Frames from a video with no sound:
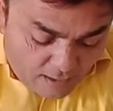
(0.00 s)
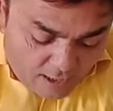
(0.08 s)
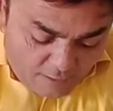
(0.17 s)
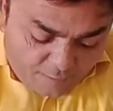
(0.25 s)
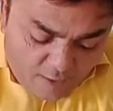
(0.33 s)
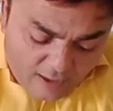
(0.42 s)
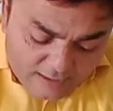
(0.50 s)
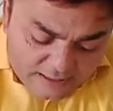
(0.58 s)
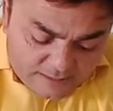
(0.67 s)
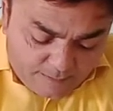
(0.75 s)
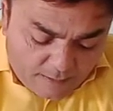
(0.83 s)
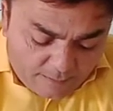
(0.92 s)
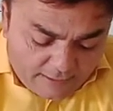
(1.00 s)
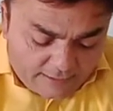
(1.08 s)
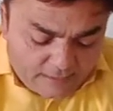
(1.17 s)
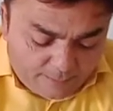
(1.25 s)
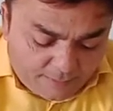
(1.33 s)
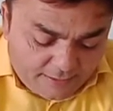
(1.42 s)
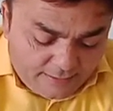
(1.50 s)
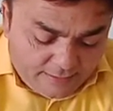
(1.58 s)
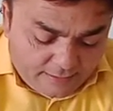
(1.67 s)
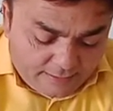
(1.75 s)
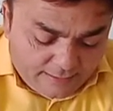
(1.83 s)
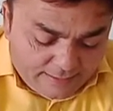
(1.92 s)
a false public
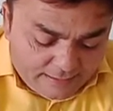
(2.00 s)
opinion.